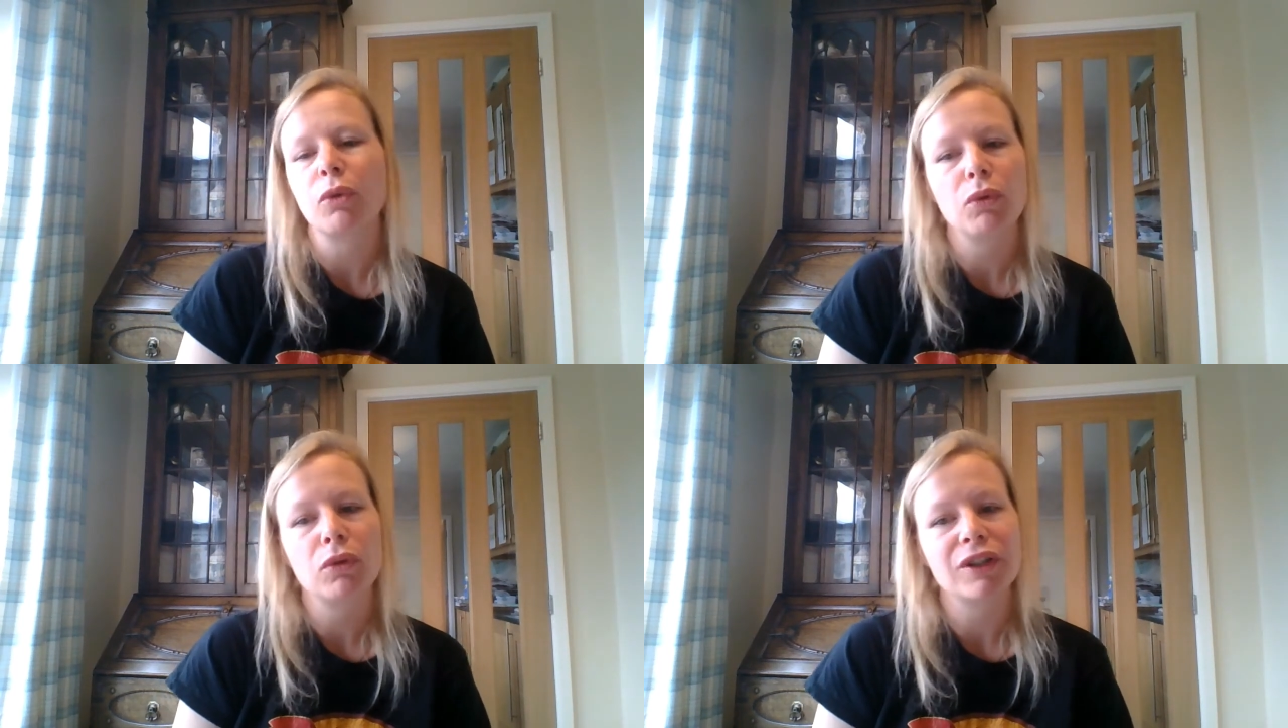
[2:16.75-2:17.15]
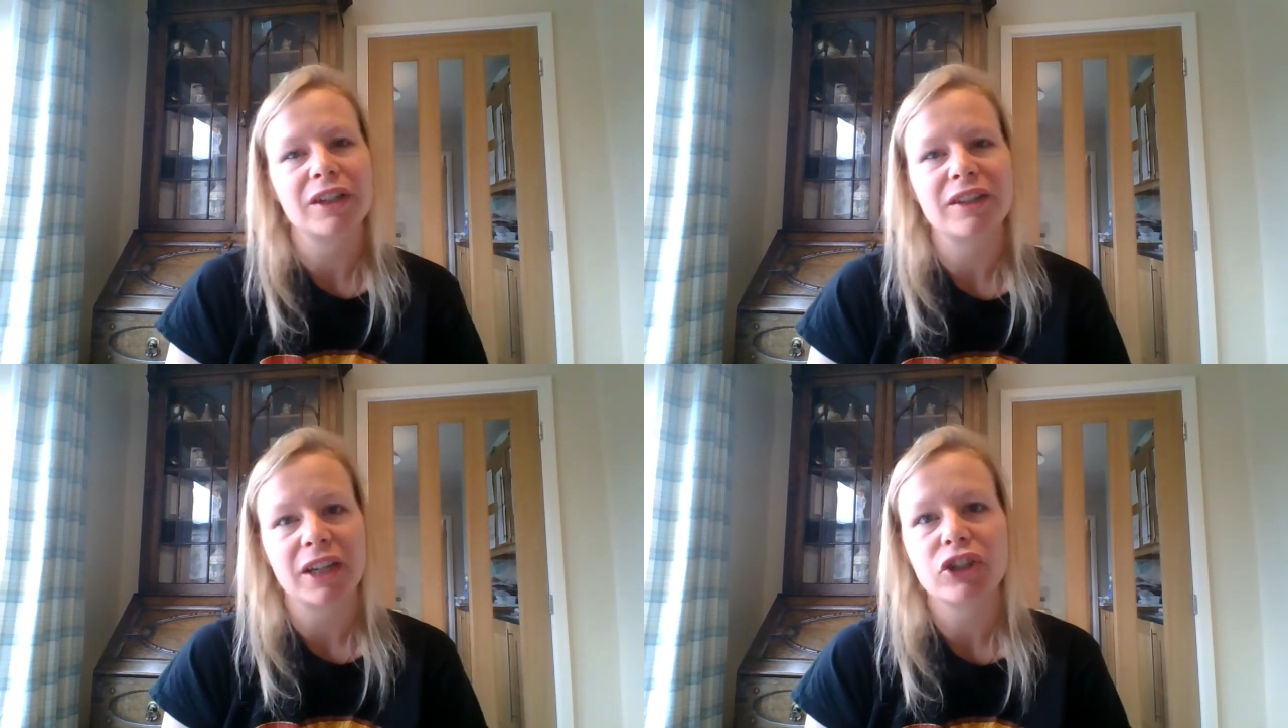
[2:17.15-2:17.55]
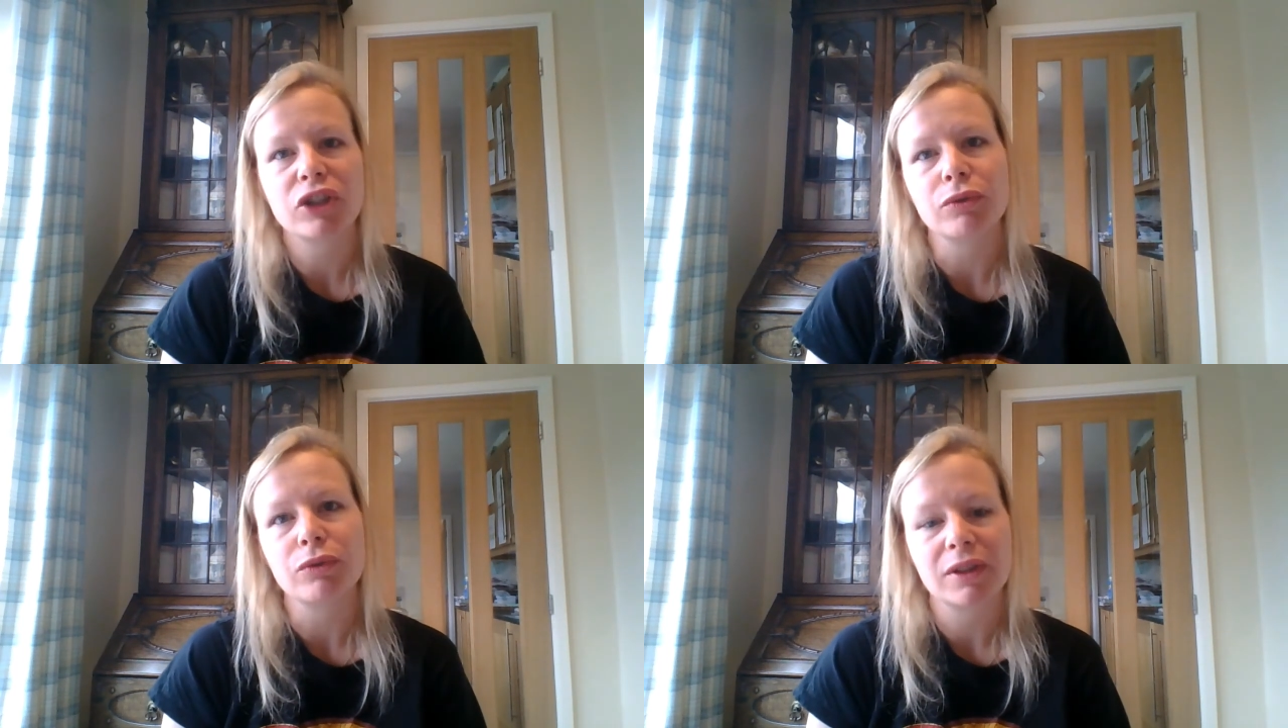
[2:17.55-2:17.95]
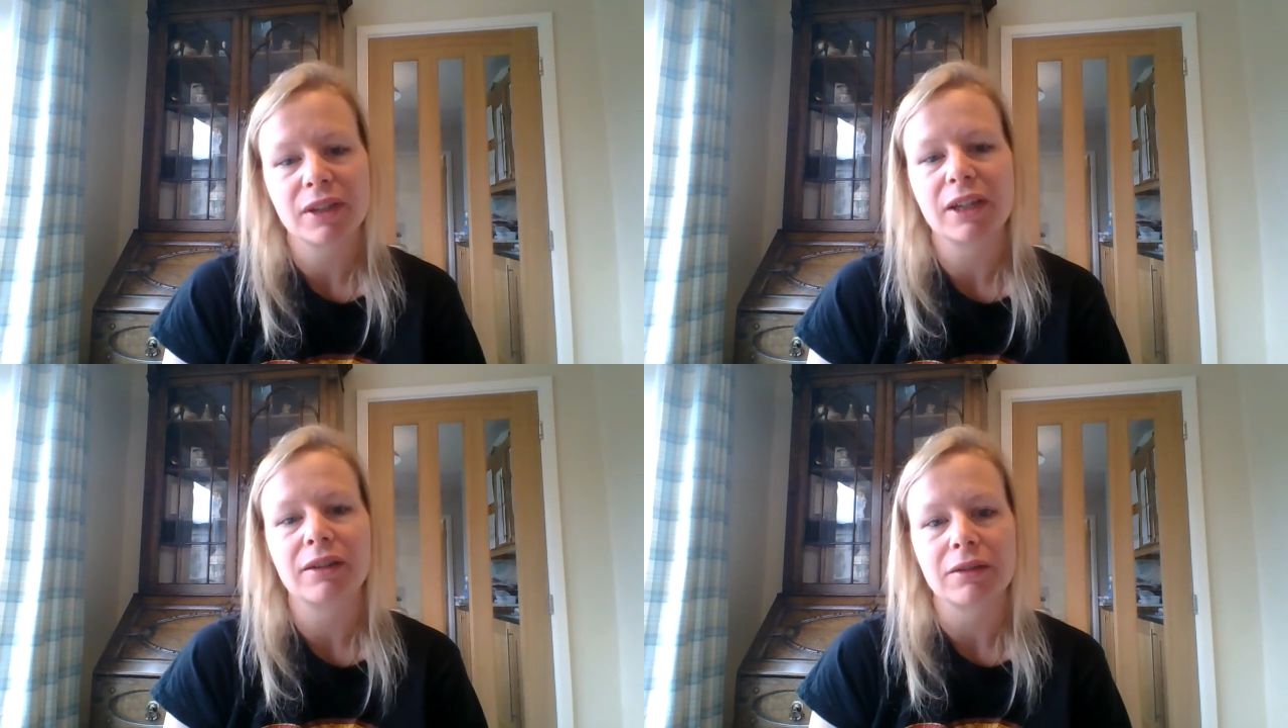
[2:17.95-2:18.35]
organisational
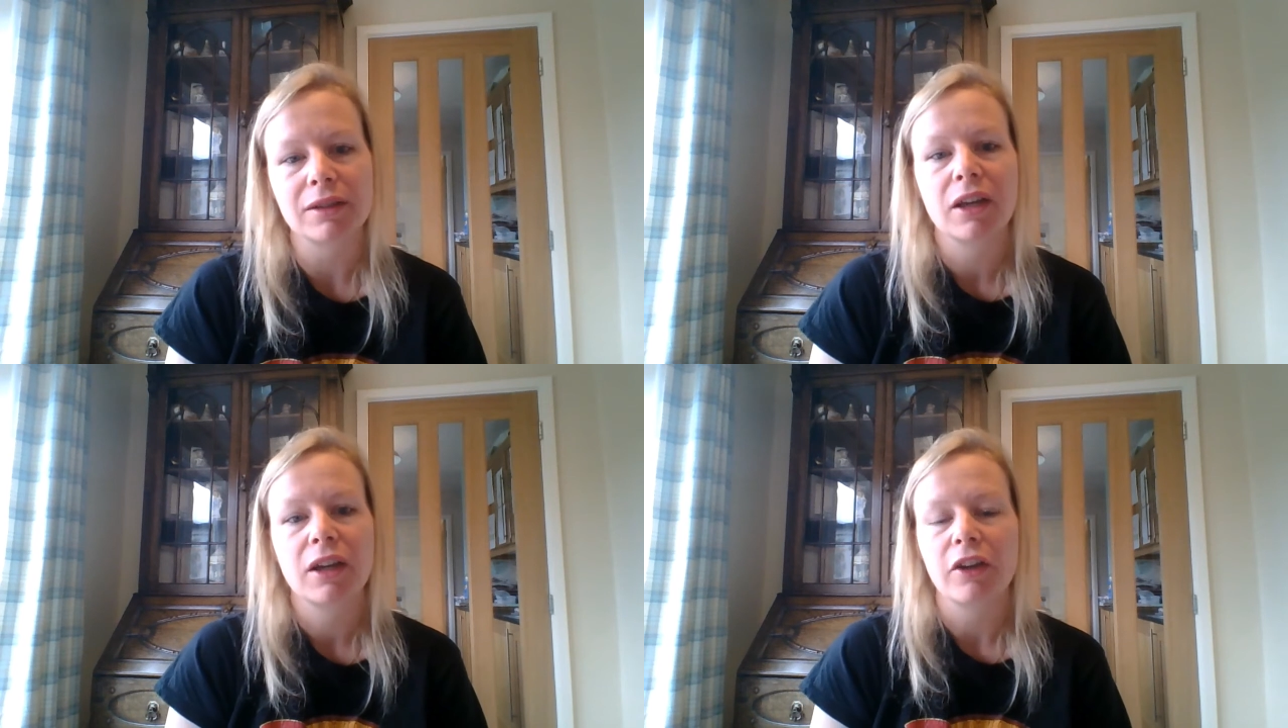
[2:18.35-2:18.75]
skills